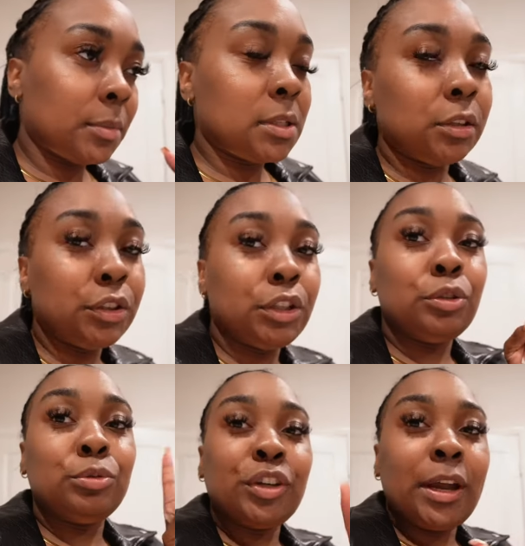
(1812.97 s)
So she'll
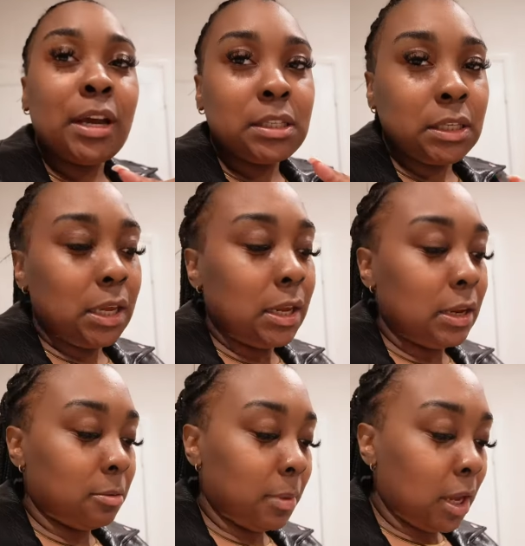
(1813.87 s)
do tryouts again
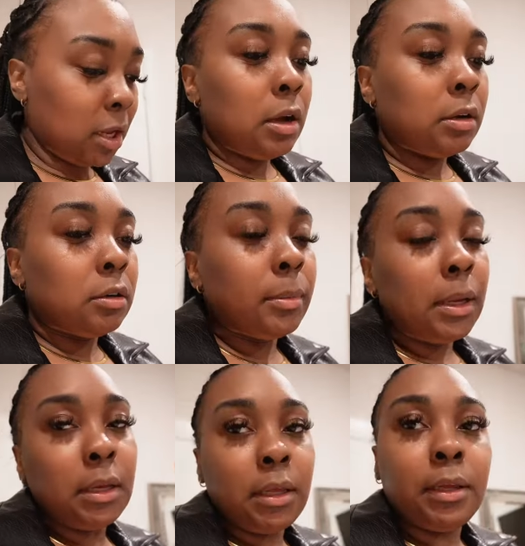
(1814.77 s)
in May, um
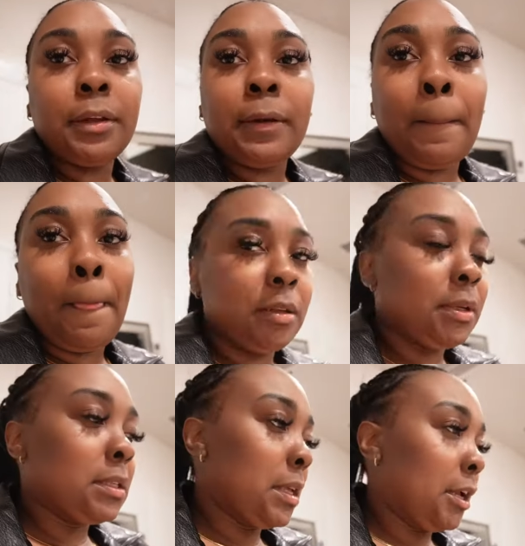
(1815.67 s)
and then it'll be
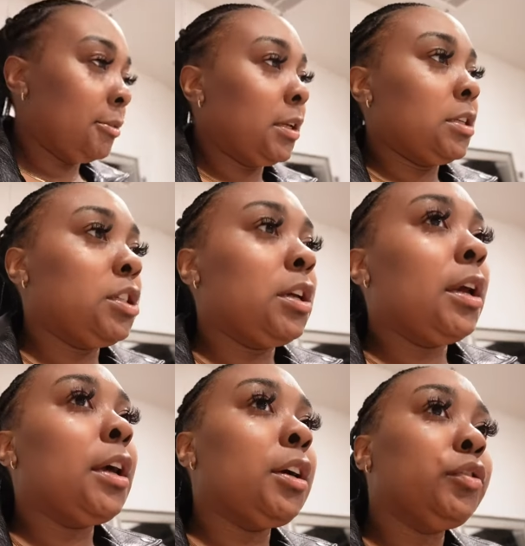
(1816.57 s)
the same thing. She'll
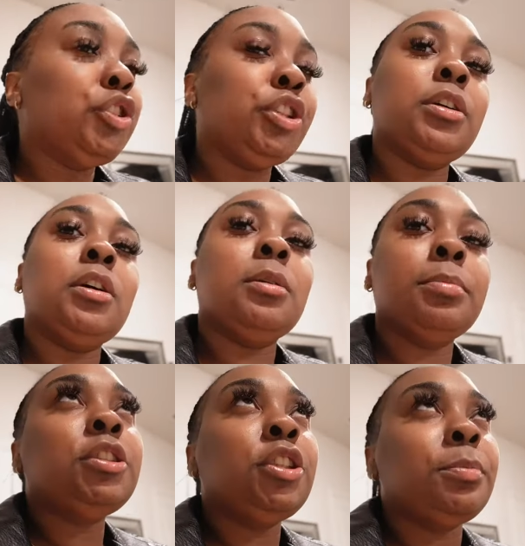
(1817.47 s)
have cheer com
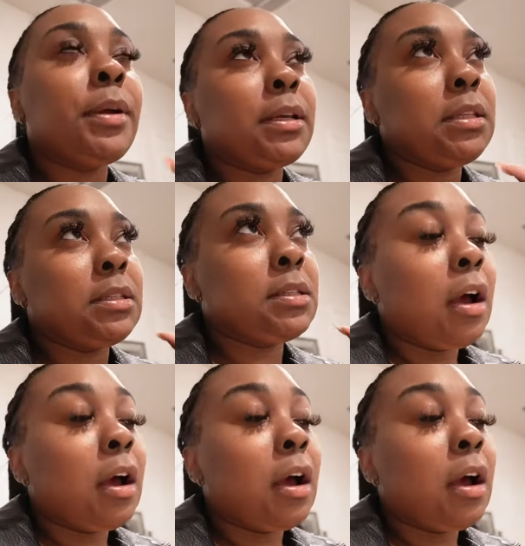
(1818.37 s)
cheer practice.